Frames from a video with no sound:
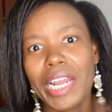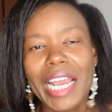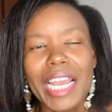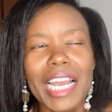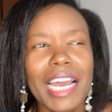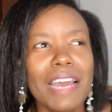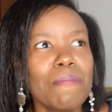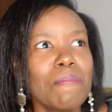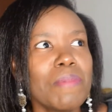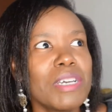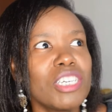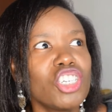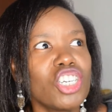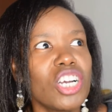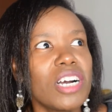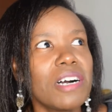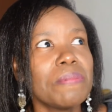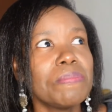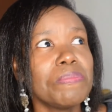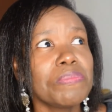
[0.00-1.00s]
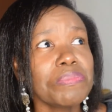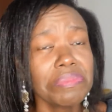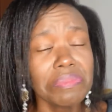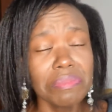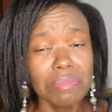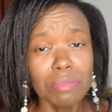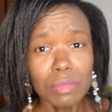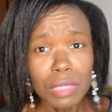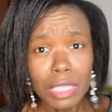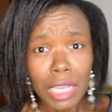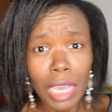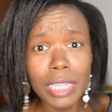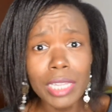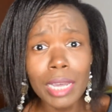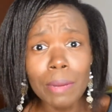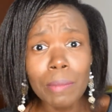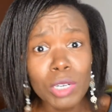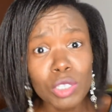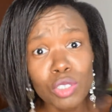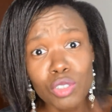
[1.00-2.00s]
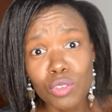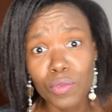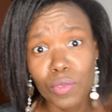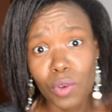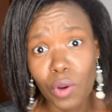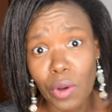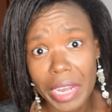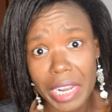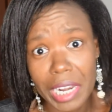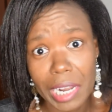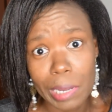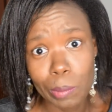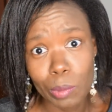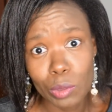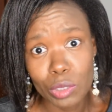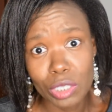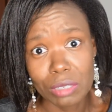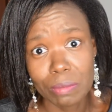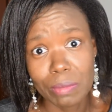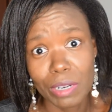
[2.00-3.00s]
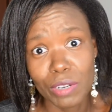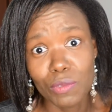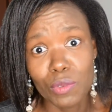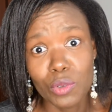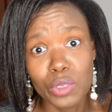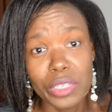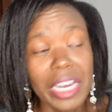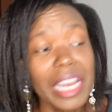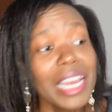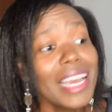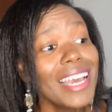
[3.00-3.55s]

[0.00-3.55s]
I can measure the amount of oil I put in my food.